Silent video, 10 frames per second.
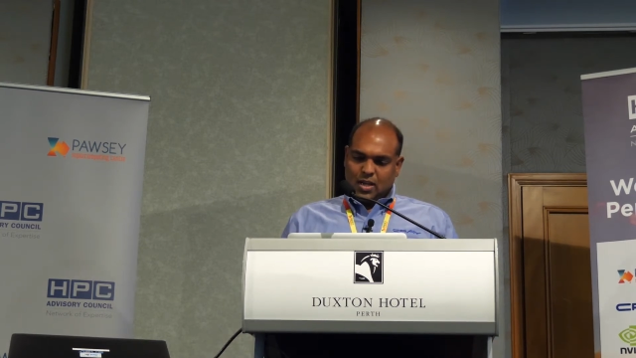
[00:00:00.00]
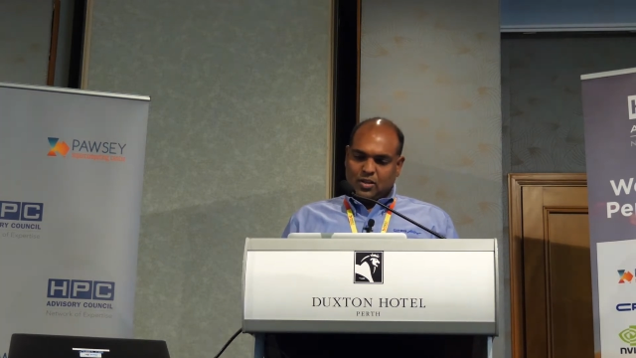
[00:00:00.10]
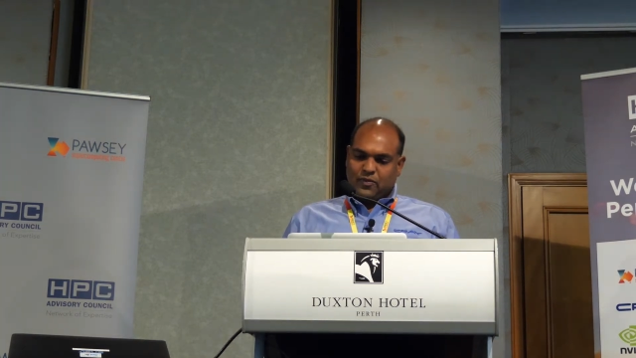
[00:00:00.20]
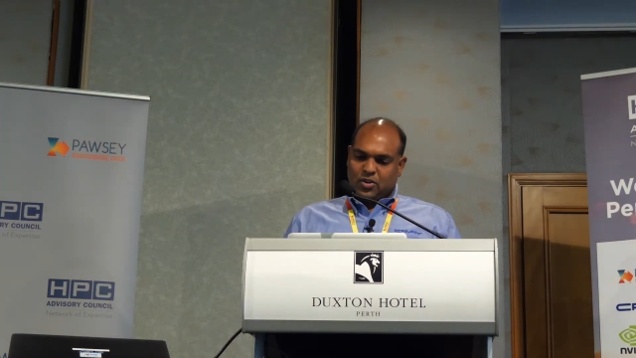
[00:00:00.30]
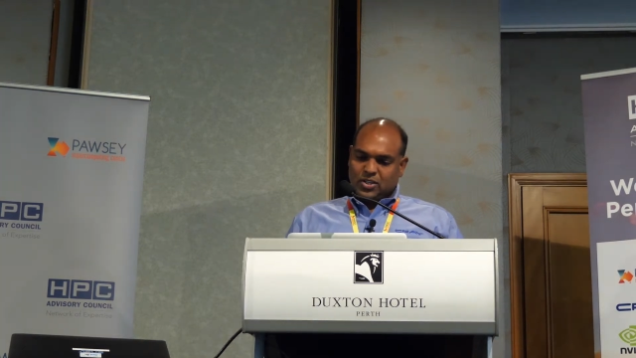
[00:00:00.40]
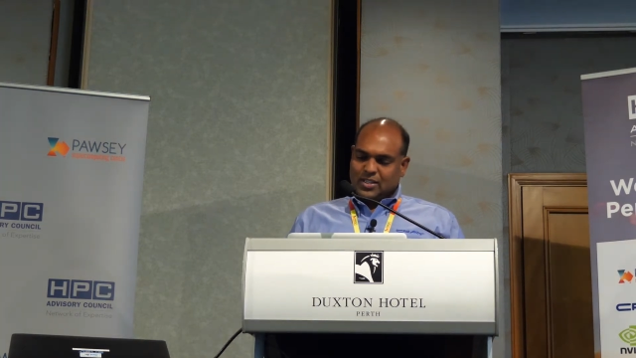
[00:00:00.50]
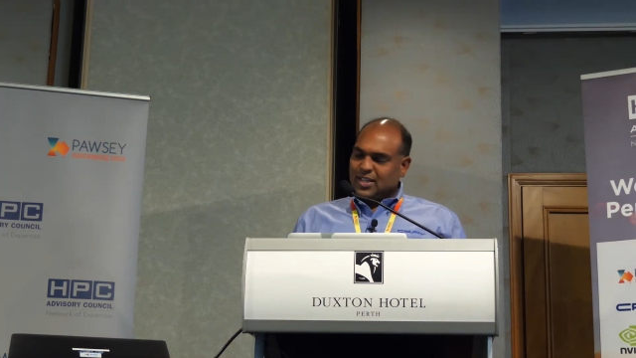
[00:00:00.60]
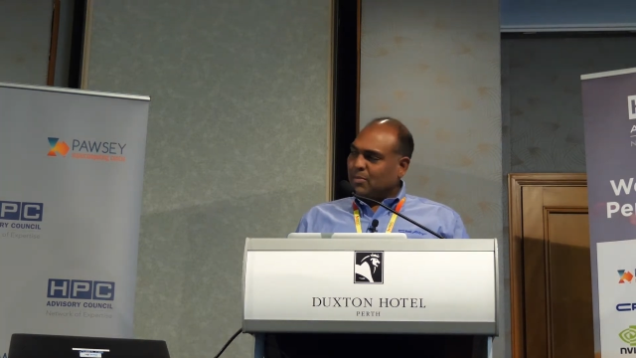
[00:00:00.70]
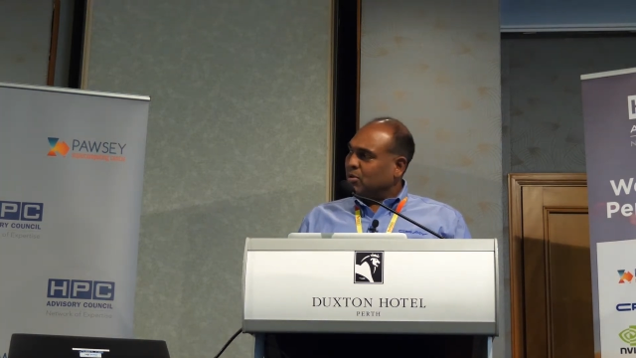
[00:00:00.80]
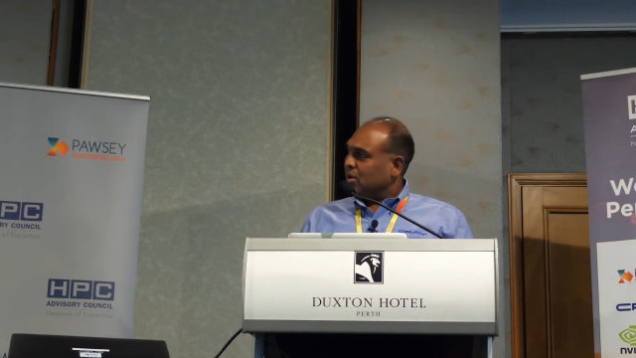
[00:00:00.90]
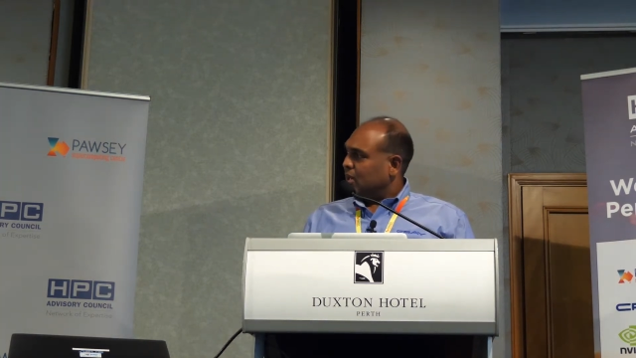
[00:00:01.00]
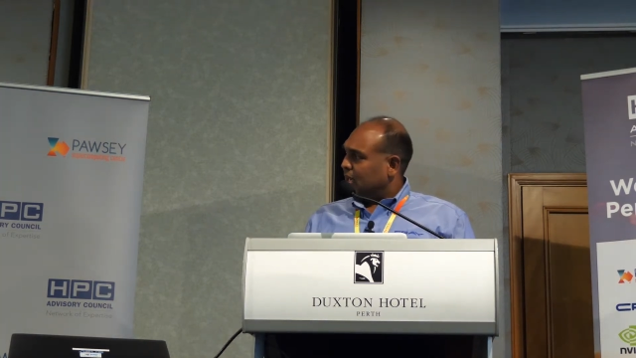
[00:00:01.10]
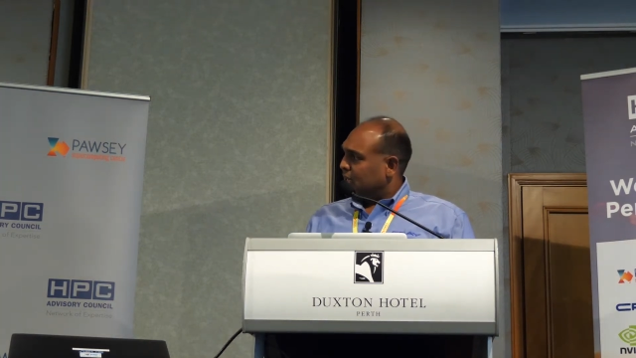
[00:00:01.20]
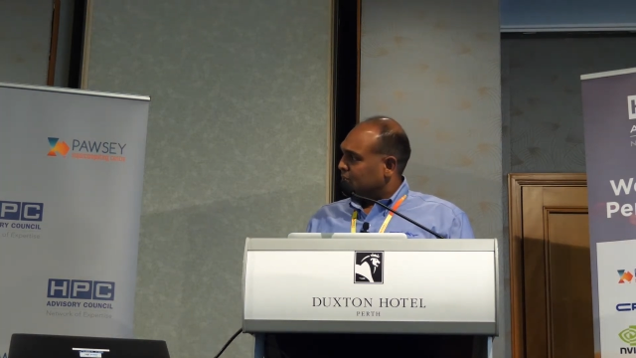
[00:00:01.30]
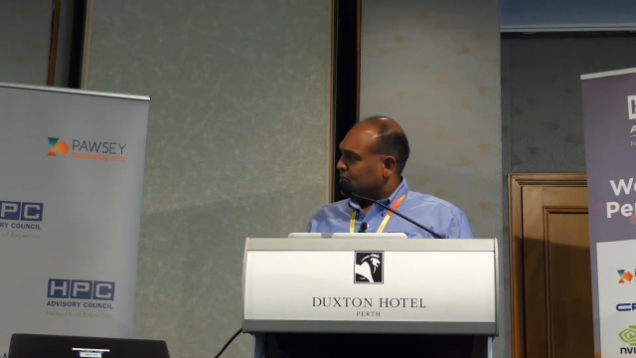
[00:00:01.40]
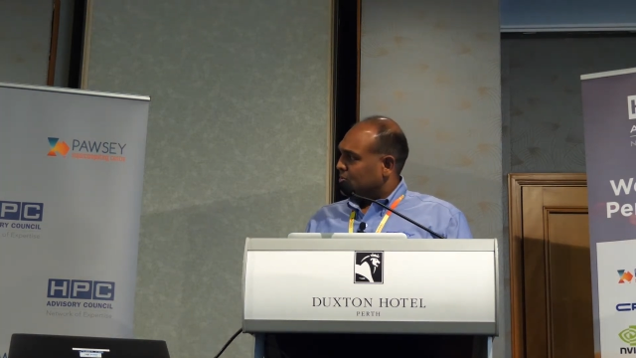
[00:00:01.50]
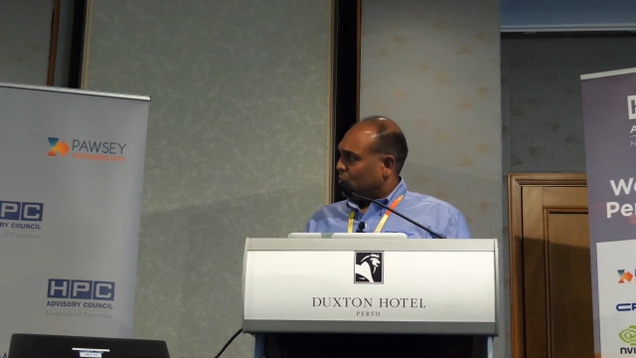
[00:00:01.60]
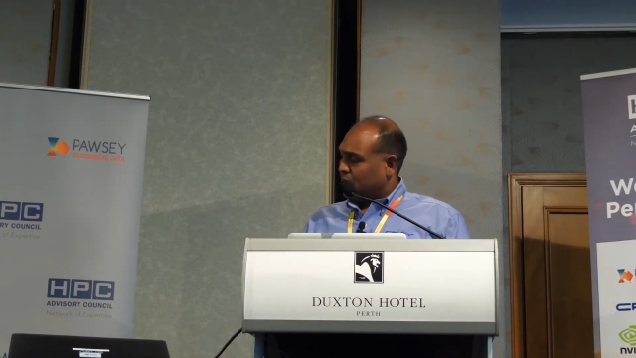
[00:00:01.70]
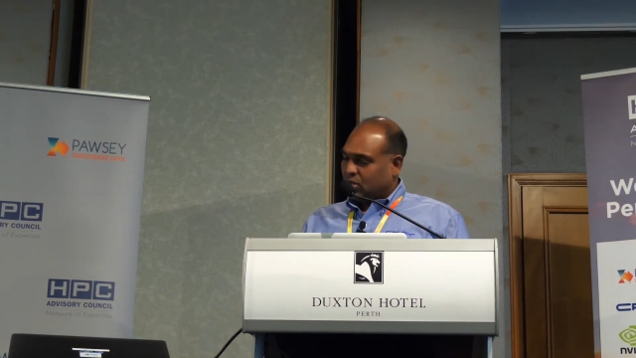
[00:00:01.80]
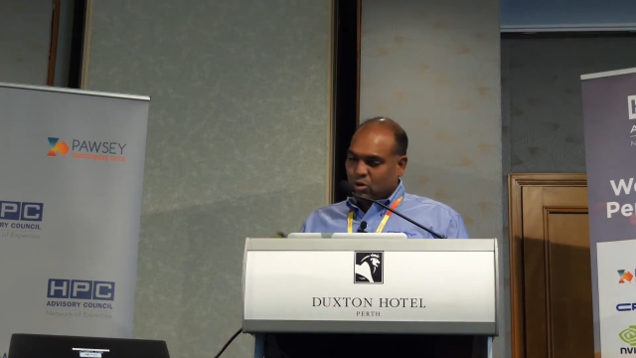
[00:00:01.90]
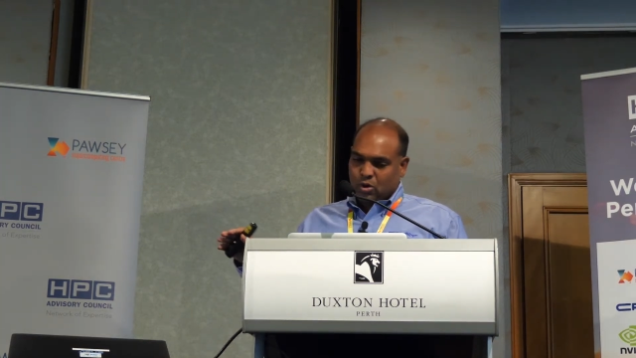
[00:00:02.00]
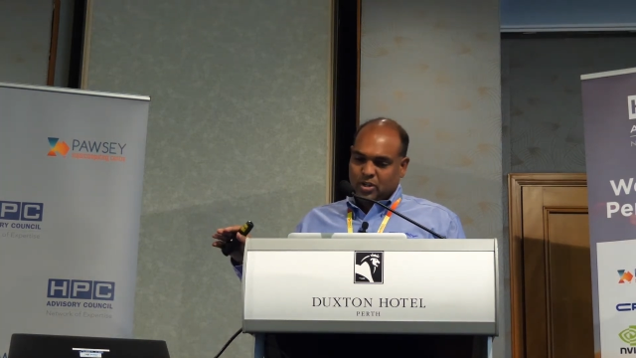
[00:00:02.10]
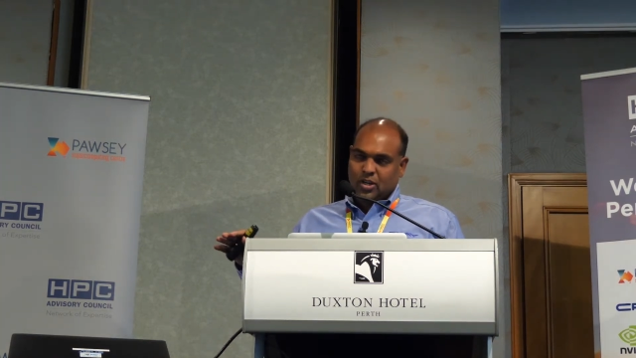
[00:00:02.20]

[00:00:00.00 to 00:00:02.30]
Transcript: The first example is with growth in